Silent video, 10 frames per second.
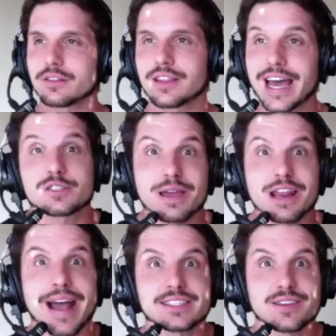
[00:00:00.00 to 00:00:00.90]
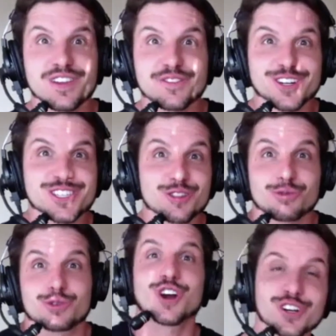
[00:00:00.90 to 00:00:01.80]
that has made a massive difference in the
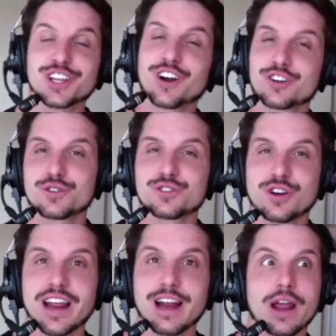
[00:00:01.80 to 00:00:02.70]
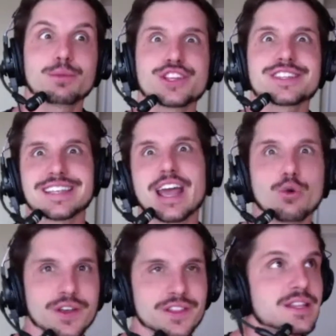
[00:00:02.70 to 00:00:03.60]
returns that our students are now able to scale
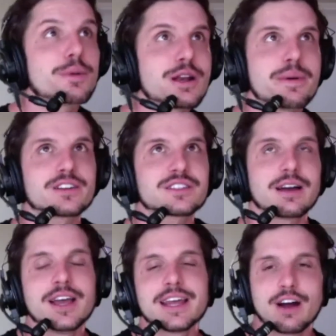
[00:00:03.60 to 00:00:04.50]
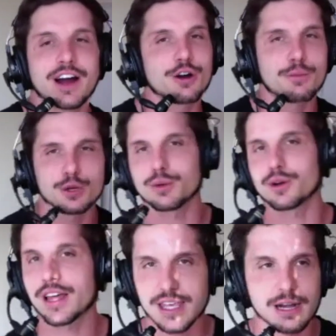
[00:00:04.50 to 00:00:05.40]
with. Never been a better time. Now, I know most people are
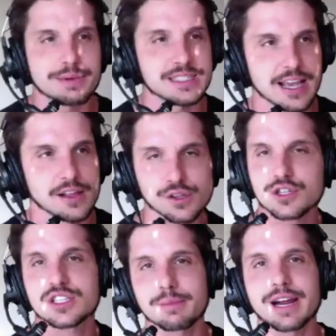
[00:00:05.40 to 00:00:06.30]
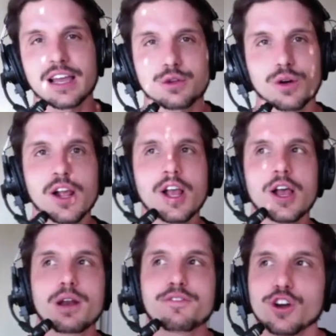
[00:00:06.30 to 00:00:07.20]
not thinking about scaling. They're just thinking about getting through it.
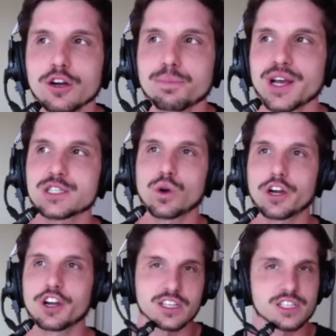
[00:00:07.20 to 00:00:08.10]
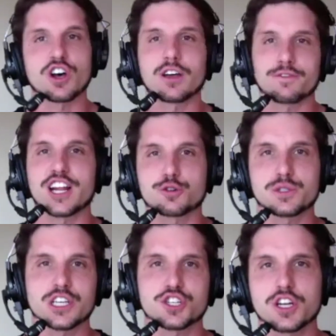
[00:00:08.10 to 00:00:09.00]
But if you're in a place where you're in a solid financial
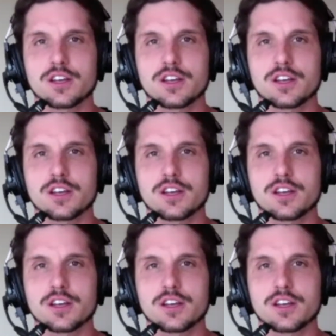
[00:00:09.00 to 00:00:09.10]
position,